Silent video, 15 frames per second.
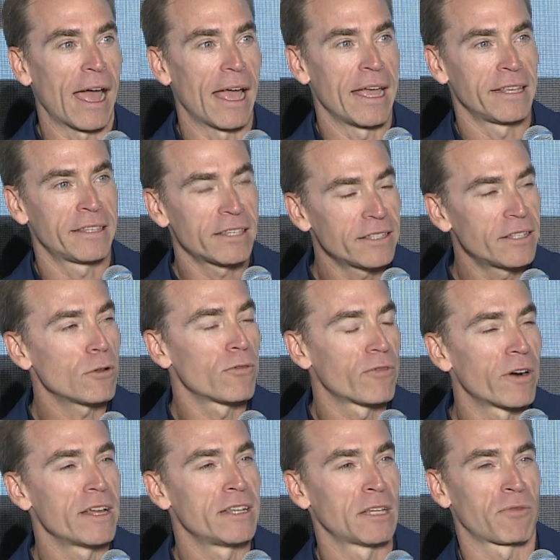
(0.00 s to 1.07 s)
it's still
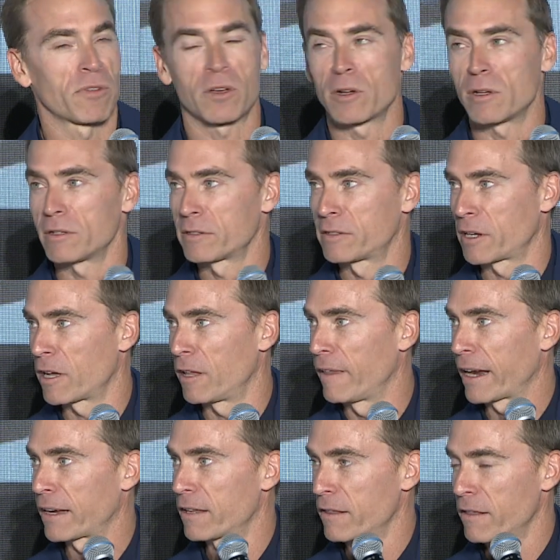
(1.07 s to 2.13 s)
very difficult to
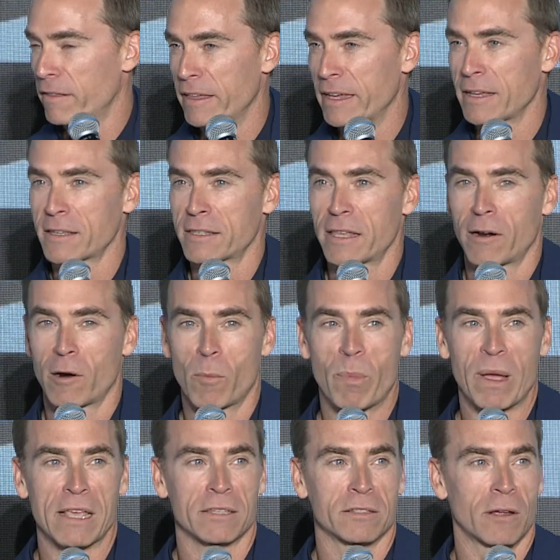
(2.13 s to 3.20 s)
collect things that are
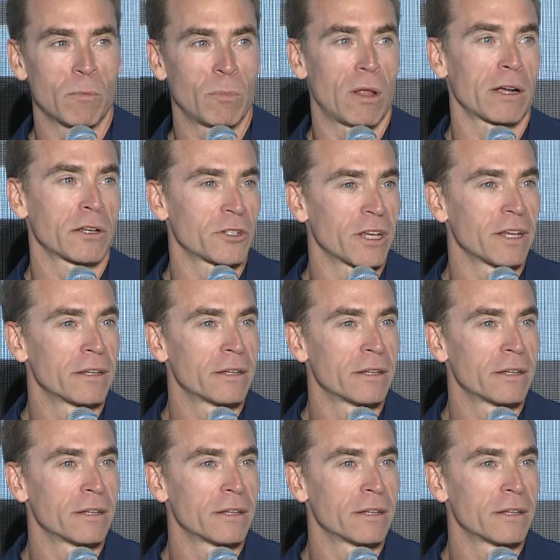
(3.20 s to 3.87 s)
based on blockchain.